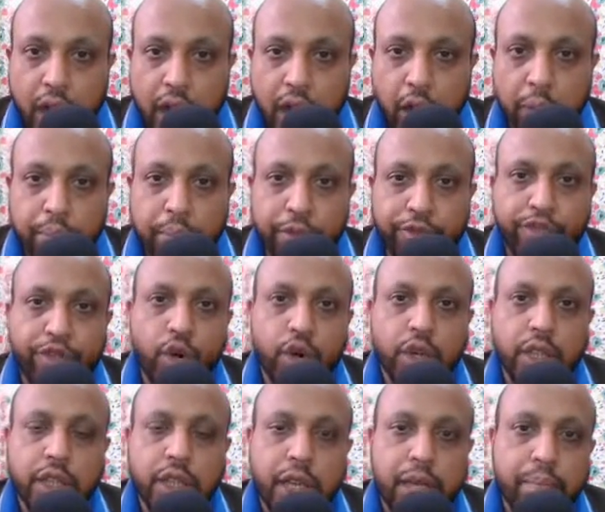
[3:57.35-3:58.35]
Now
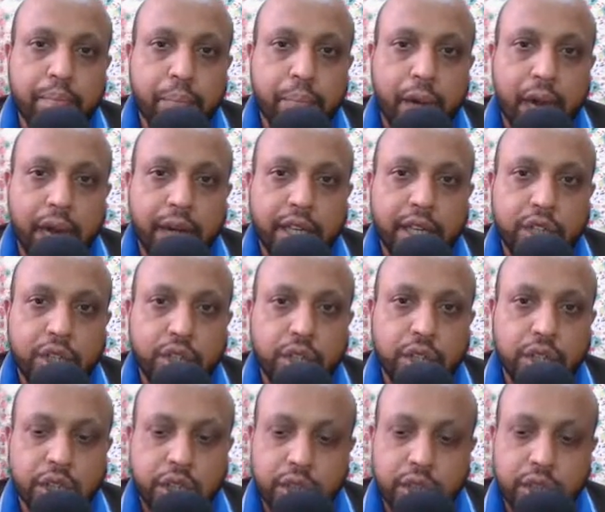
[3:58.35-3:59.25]
before the implantation